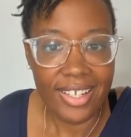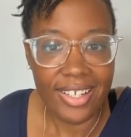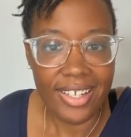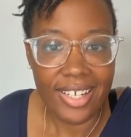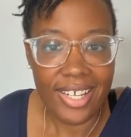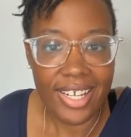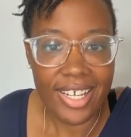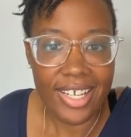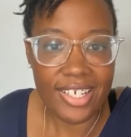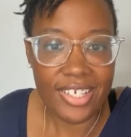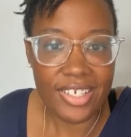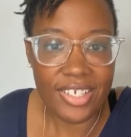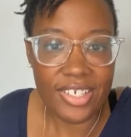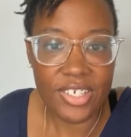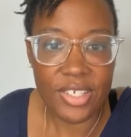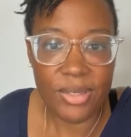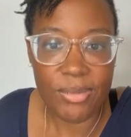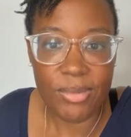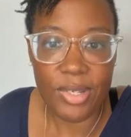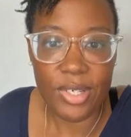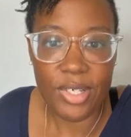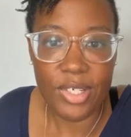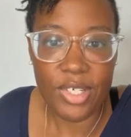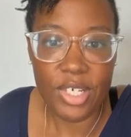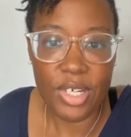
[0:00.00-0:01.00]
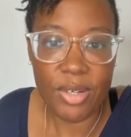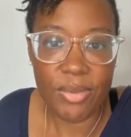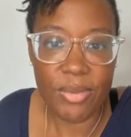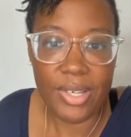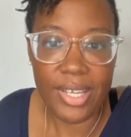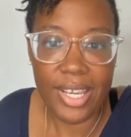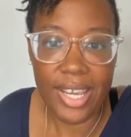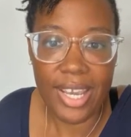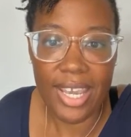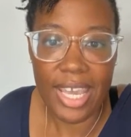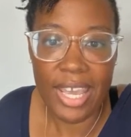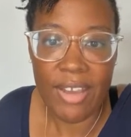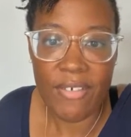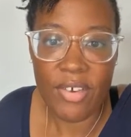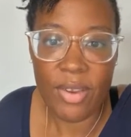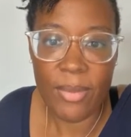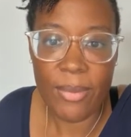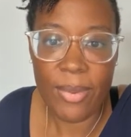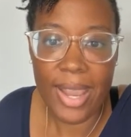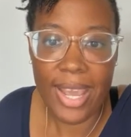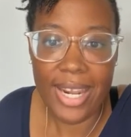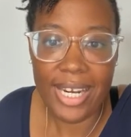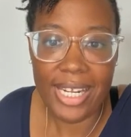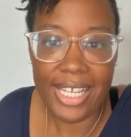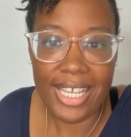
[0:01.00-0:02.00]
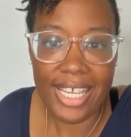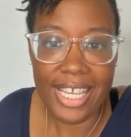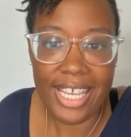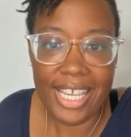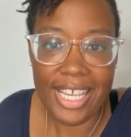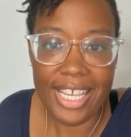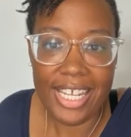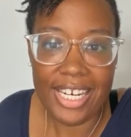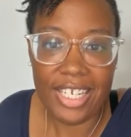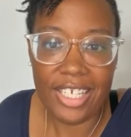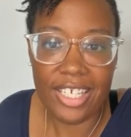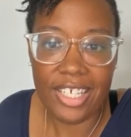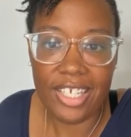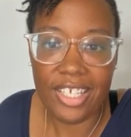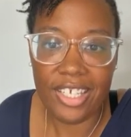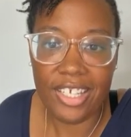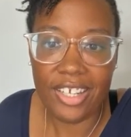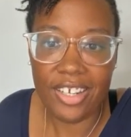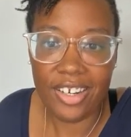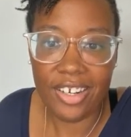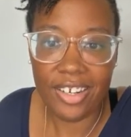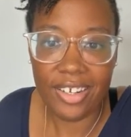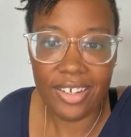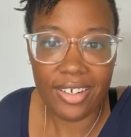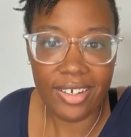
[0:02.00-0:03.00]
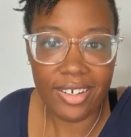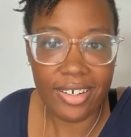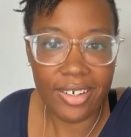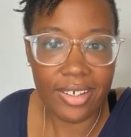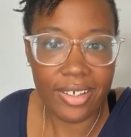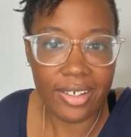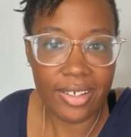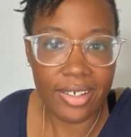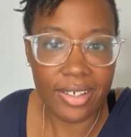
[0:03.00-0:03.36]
Let's just make sure we got everybody in here.